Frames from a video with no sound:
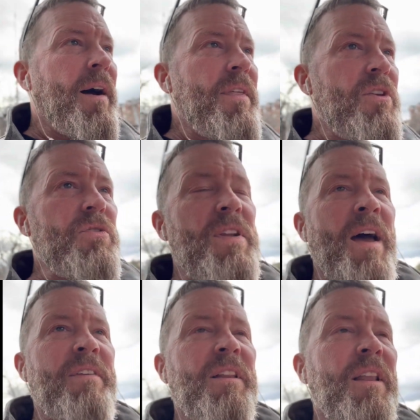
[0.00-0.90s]
They used to
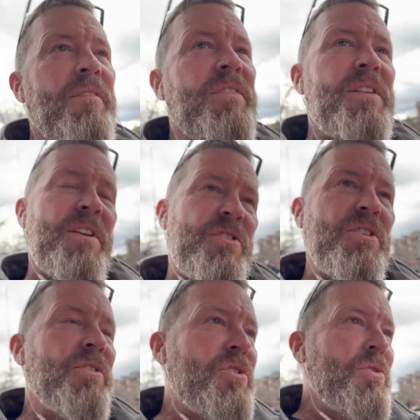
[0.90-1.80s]
have they
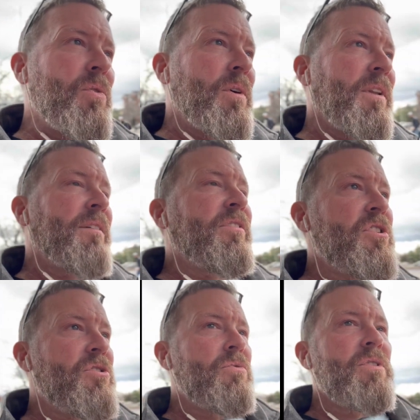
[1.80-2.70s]
still do, a
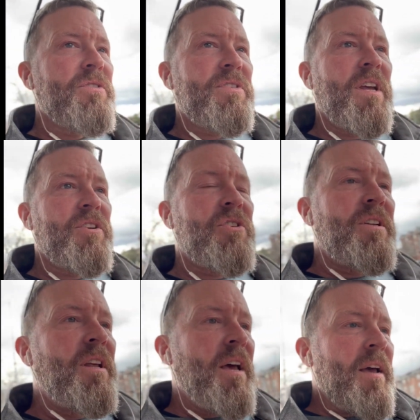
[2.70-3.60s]
lovely Union
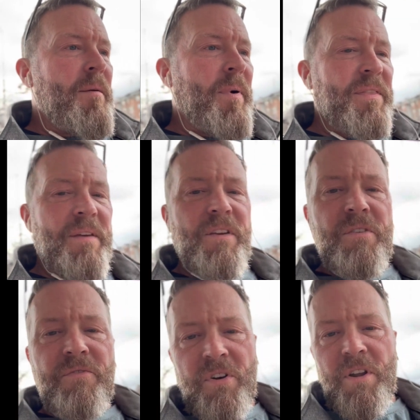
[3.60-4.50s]
Station, but they've
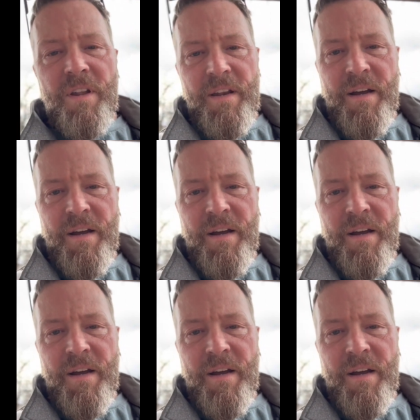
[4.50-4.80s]
converted it.